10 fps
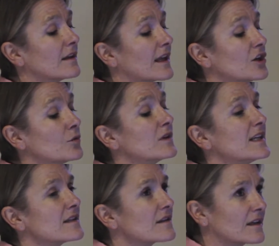then you will
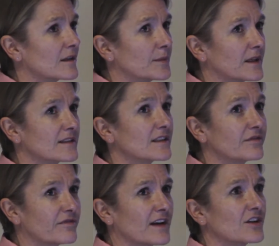need a third person, a
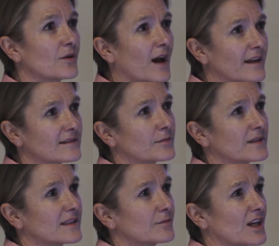friend who hasn't
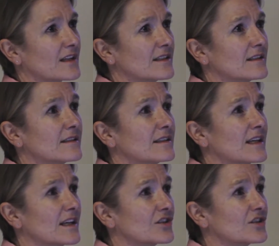been subjected to
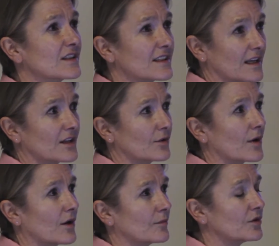sedation, to take you
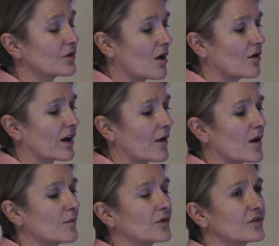home. You can't go
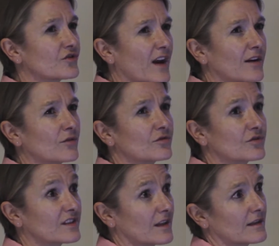home on a train, or
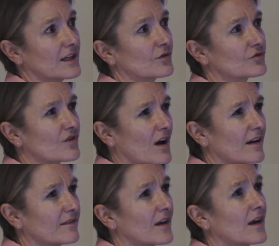certainly not
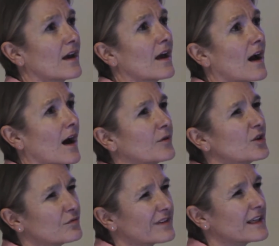drive.
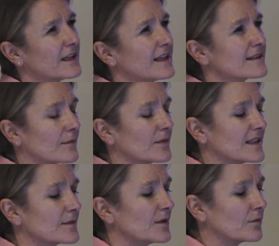You really need
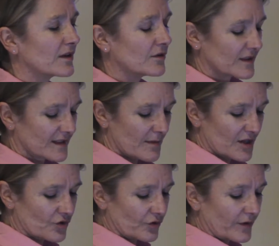somebody to be with you just to
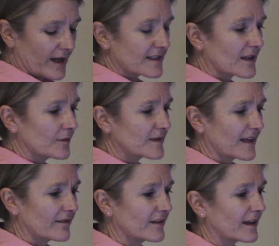make sure you get home
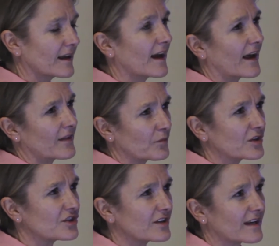safely. And then
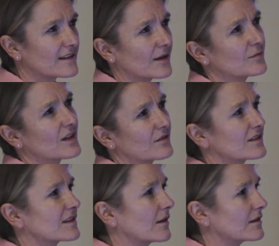once you get home,
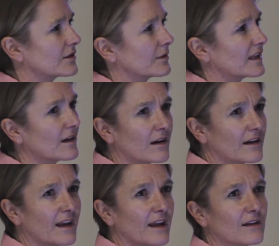don't start doing the
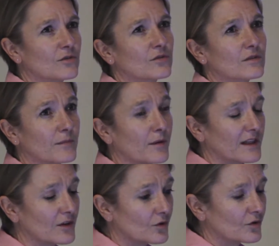ironing or
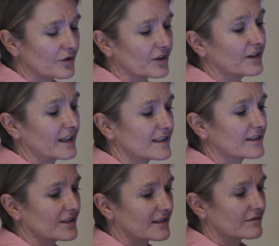mowing the lawn. You need
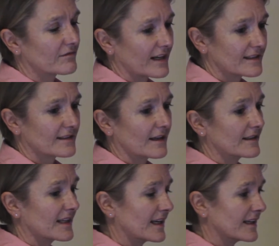to just rest
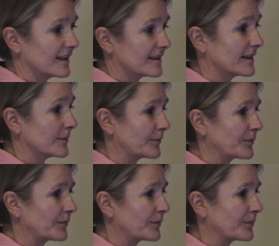and take it easy.